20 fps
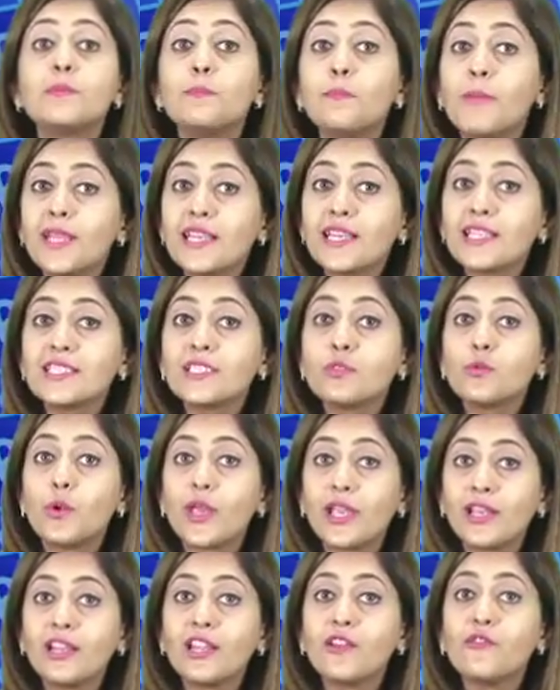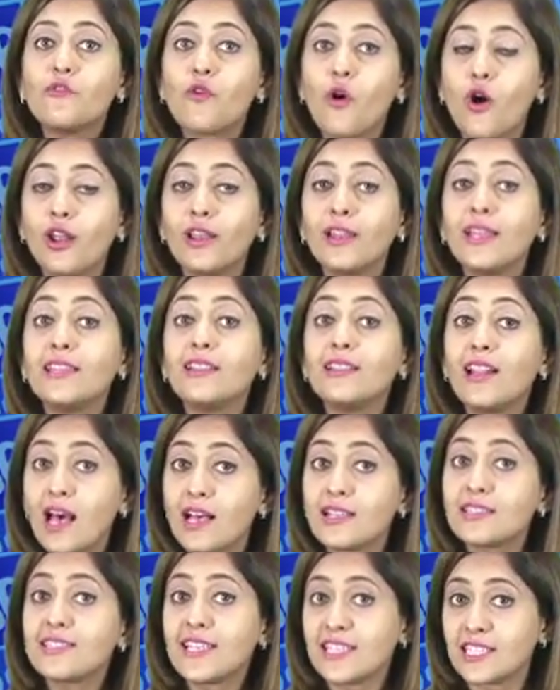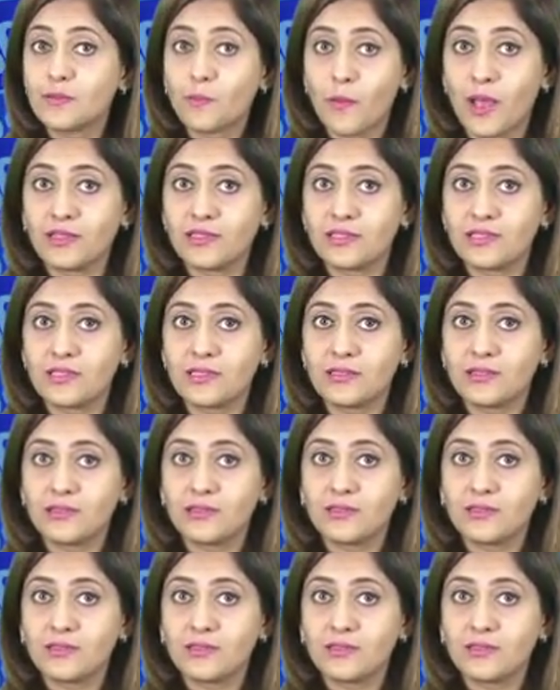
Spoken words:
biggest weekly fall in last 6 months.